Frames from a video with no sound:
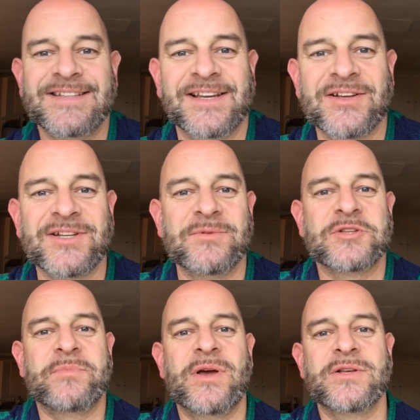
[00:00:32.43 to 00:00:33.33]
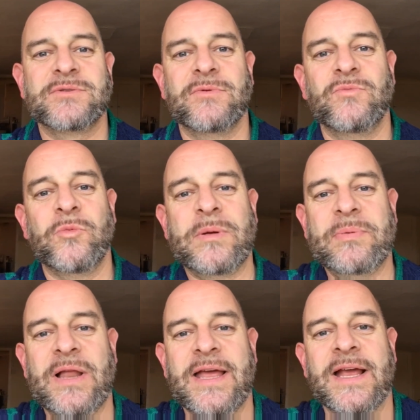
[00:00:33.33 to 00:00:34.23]
it's the last time that Spurs will be
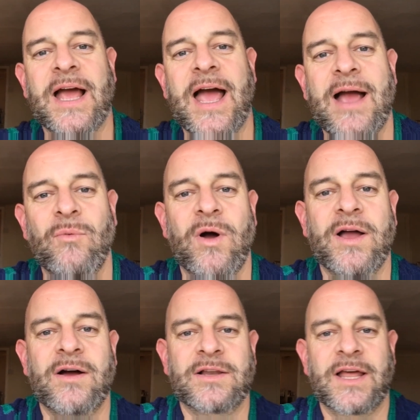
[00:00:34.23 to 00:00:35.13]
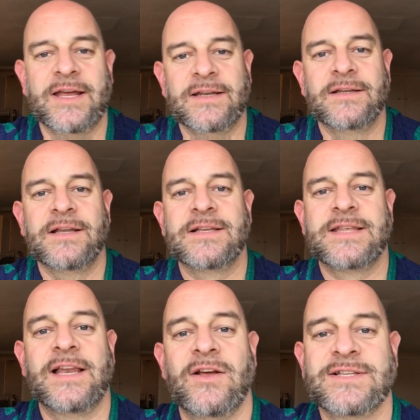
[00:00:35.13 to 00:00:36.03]
playing at White Hart Lane. It's
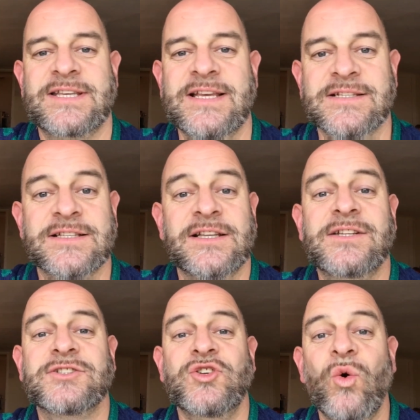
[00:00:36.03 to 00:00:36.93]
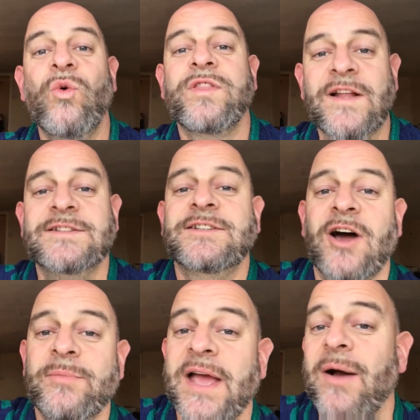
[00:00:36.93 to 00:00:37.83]
their last season. It's the last North London
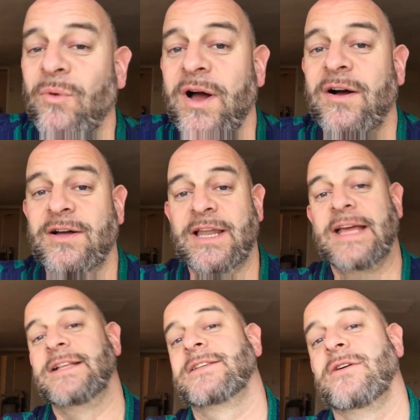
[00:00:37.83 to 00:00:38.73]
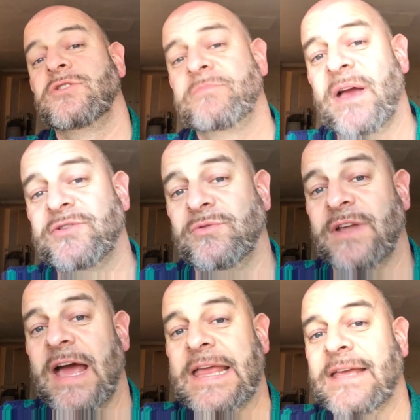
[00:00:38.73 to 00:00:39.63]
derby at White Hart Lane, so special
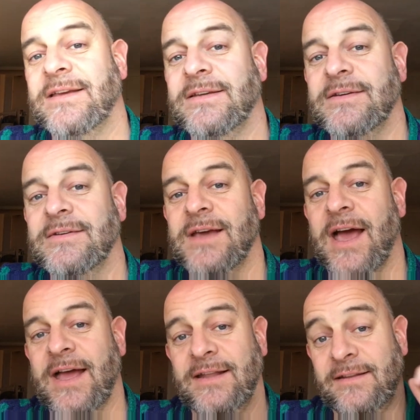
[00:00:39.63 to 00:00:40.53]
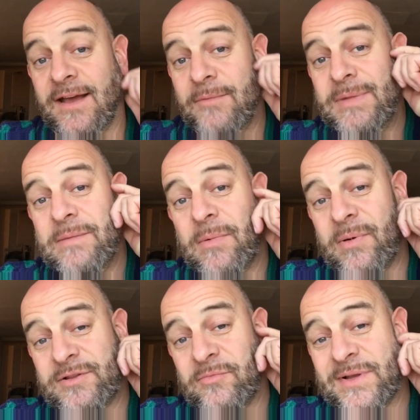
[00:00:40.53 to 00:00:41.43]
day. And uh, me and my
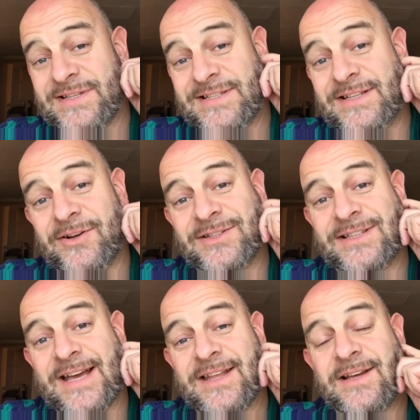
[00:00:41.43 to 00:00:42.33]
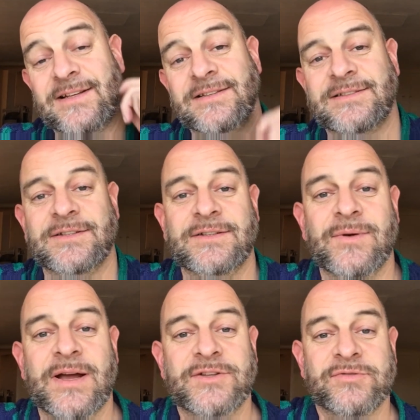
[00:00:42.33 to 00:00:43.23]
brother and my sister got together
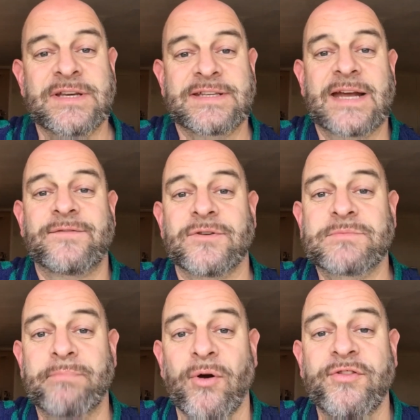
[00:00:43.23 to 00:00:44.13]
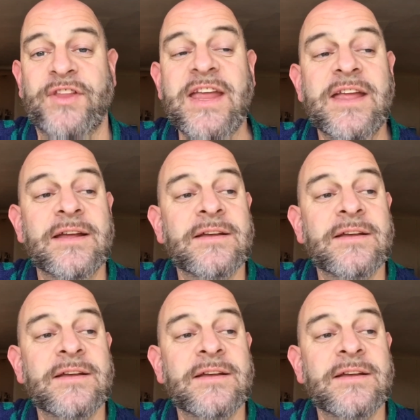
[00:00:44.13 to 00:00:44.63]
to uh, treat Dad for his birthday.